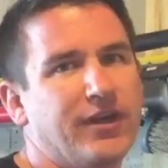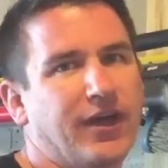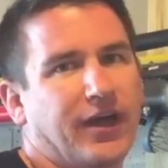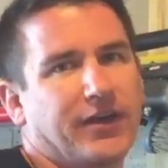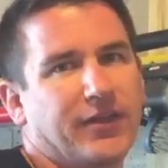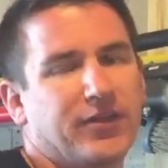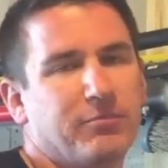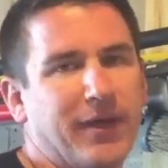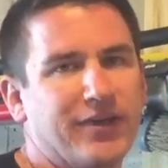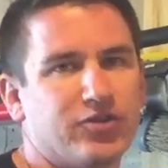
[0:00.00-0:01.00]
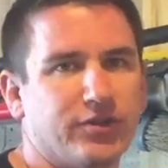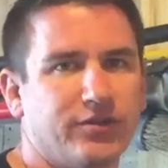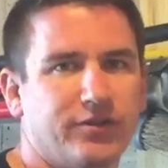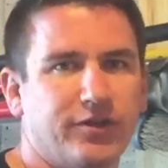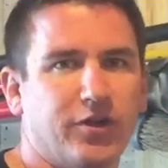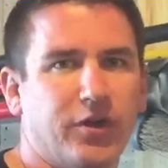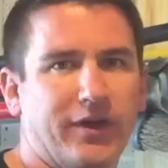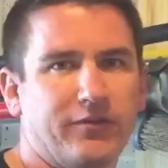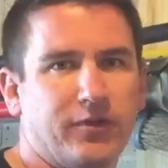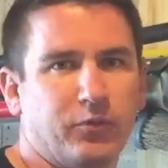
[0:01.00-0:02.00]
Uh, nothing major, you know.
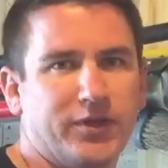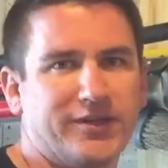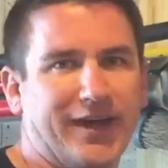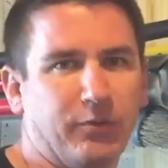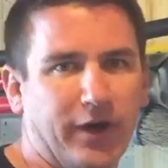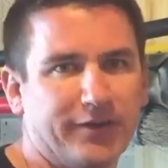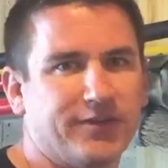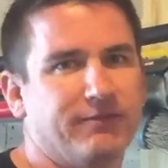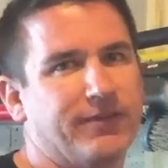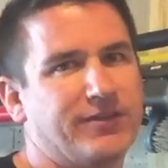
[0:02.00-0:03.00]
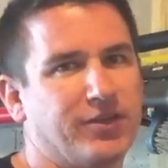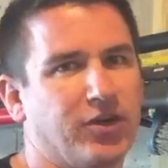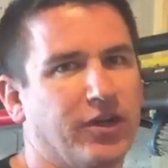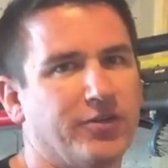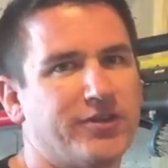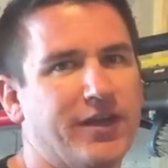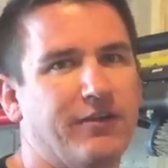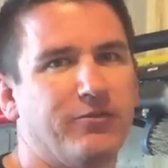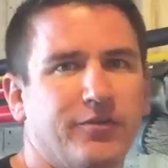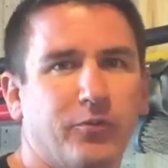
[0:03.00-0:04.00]
We tightwads can fix it all ourselves.